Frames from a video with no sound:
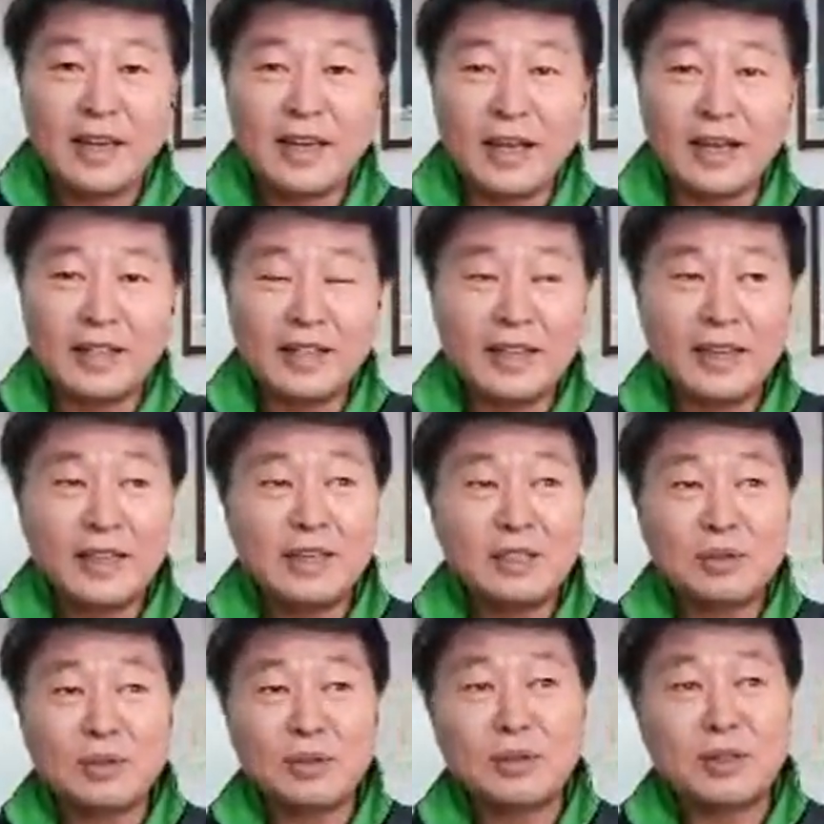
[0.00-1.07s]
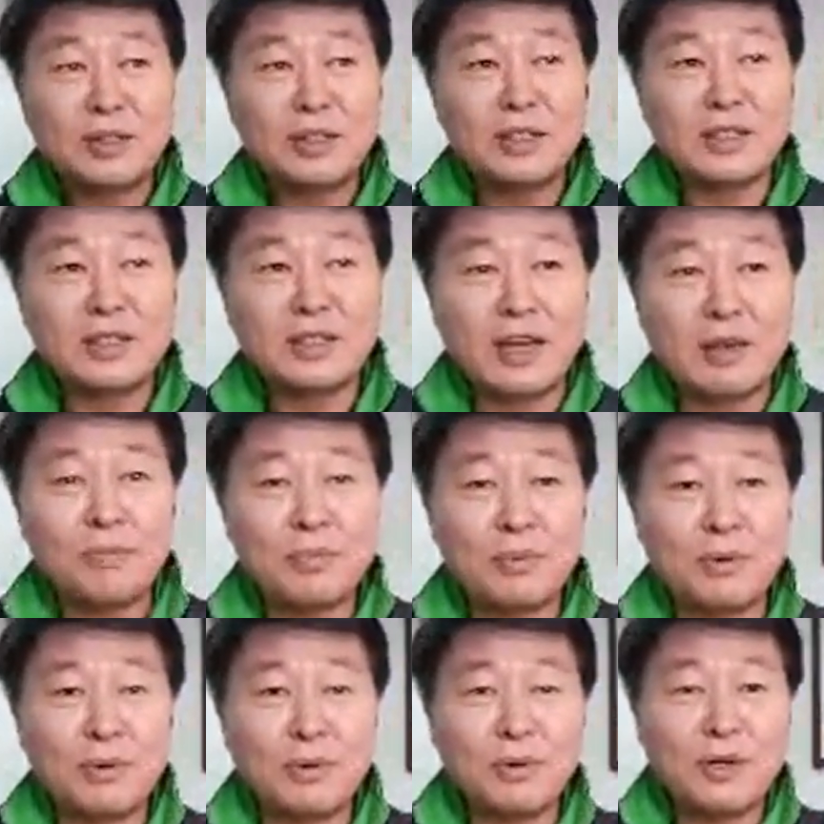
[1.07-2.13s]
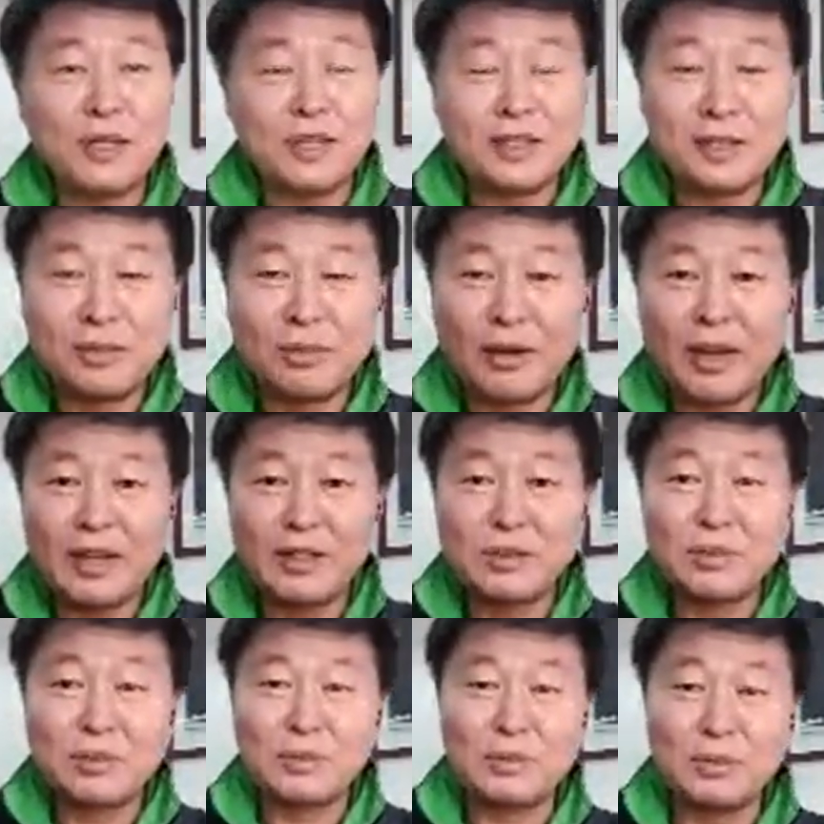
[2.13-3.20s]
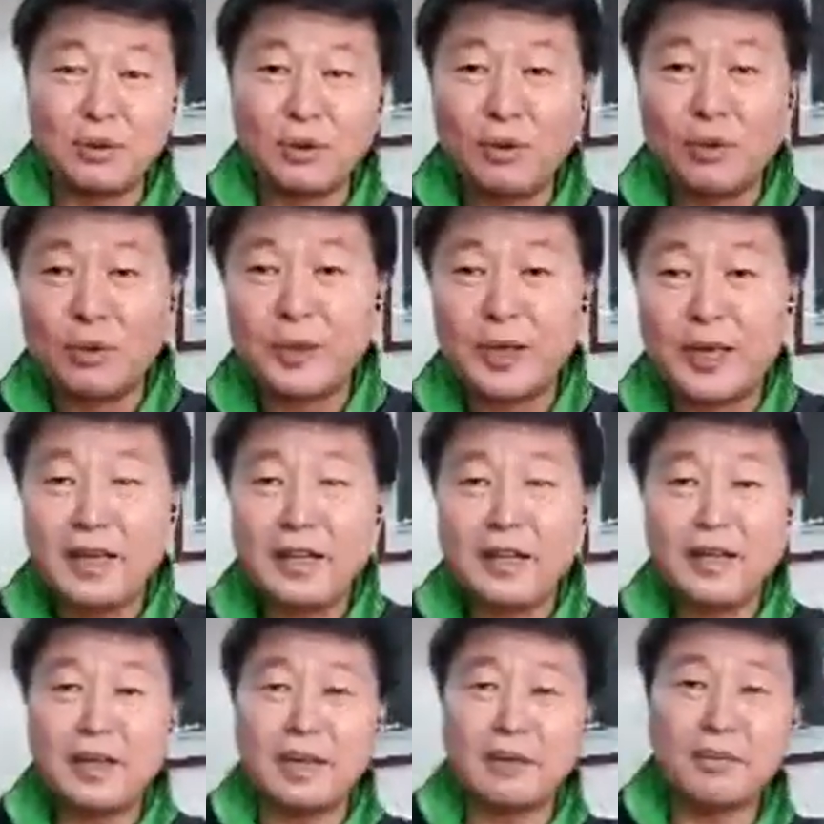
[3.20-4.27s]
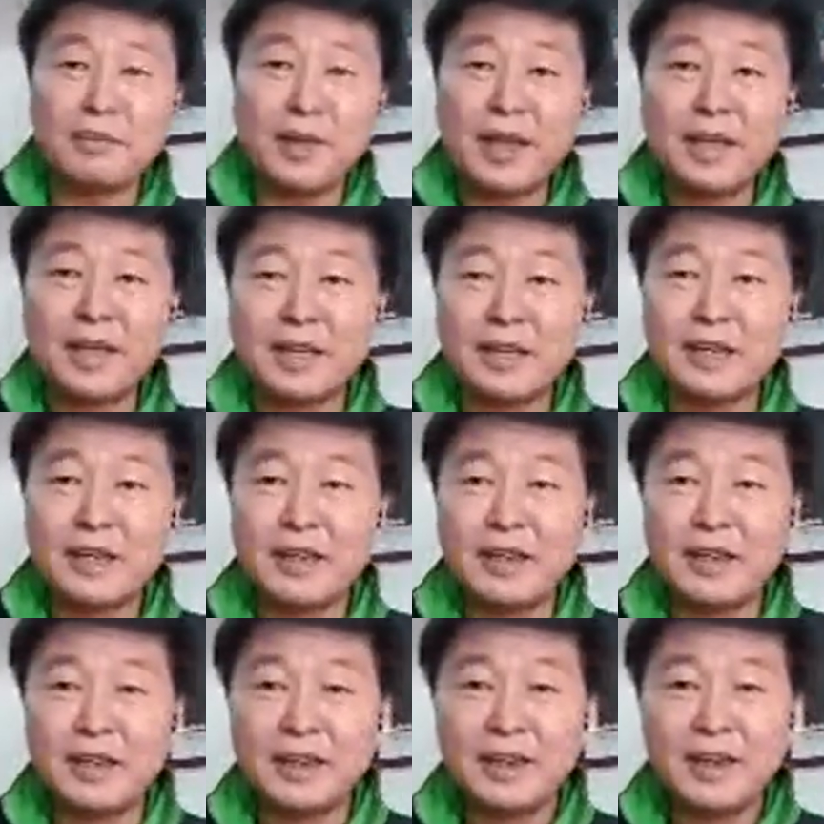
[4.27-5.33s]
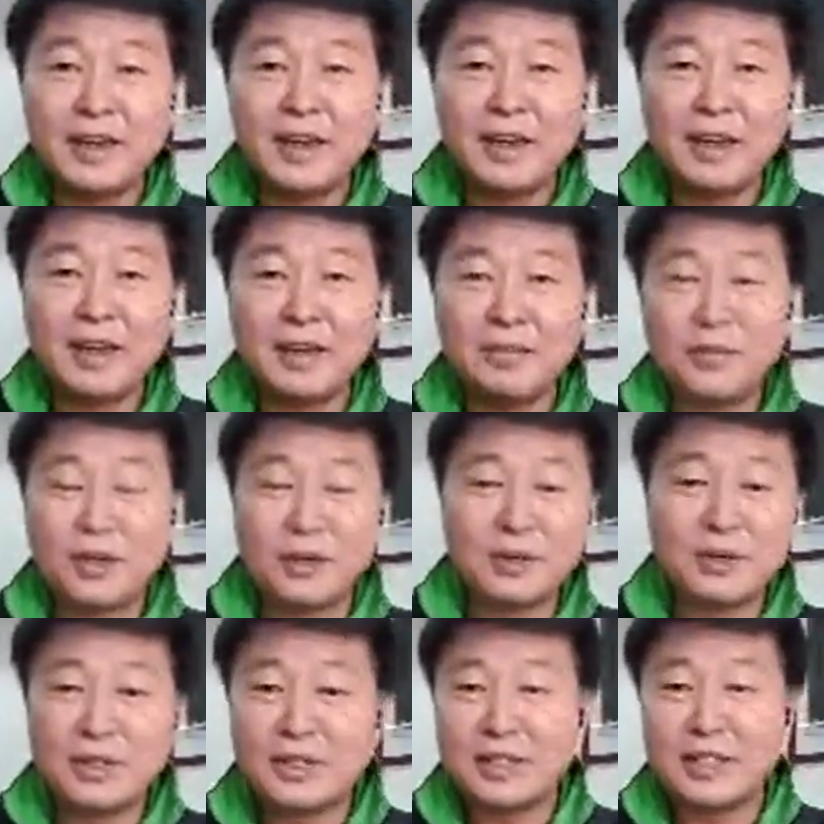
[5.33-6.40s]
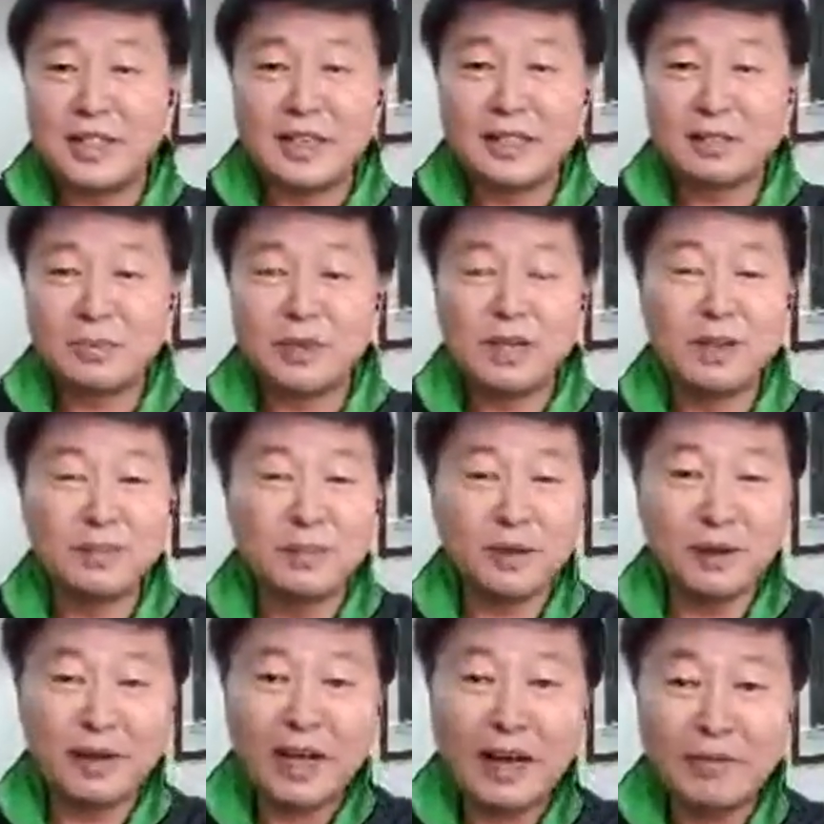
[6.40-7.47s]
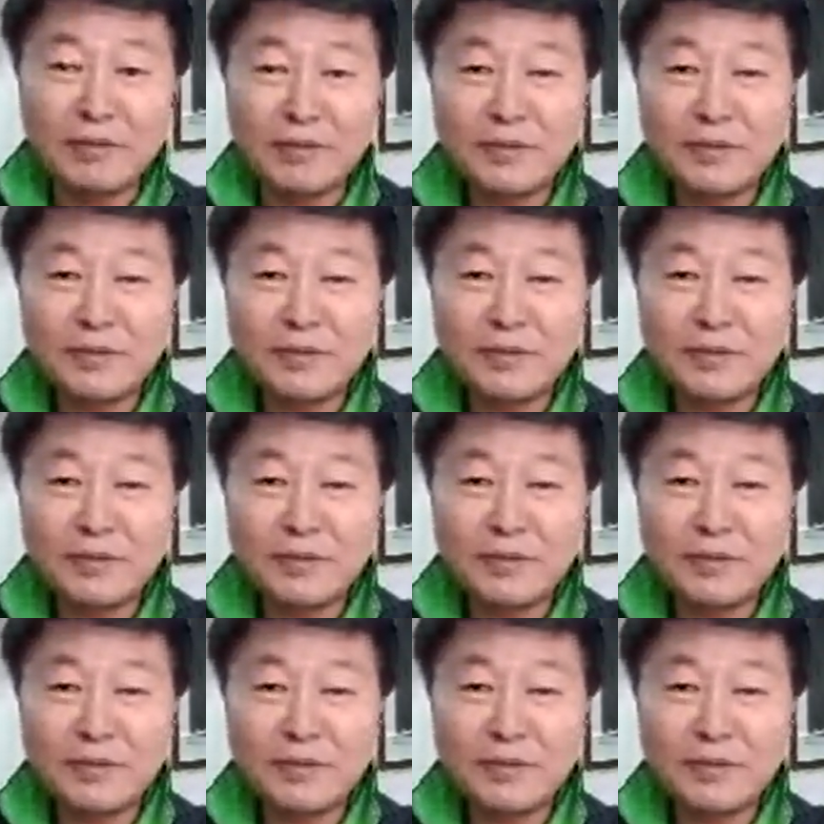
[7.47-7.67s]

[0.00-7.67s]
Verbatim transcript: And he saw the disciple trying to rowing and making it uh, because the seas become the love.